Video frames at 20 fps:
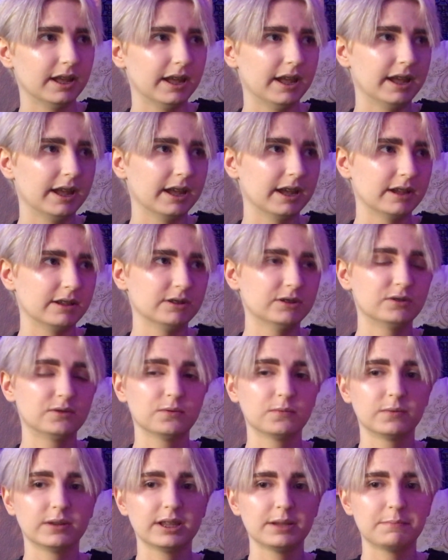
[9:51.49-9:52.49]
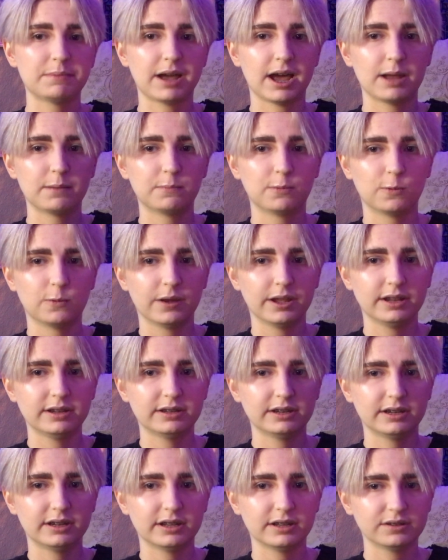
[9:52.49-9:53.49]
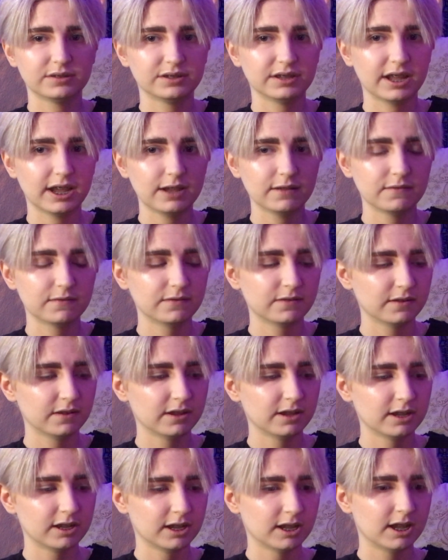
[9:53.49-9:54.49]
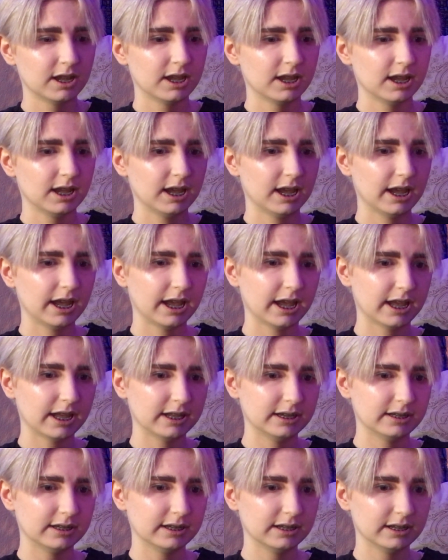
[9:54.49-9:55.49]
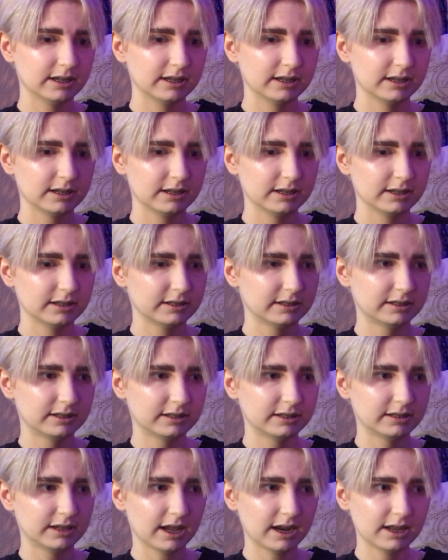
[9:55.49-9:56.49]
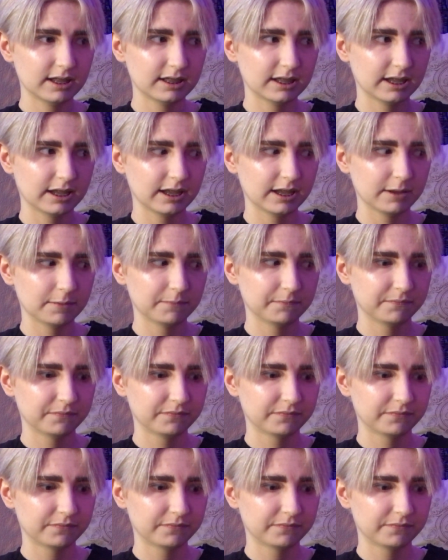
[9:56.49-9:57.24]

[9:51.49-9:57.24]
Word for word: and it's a really bad point in Elle's life and suddenly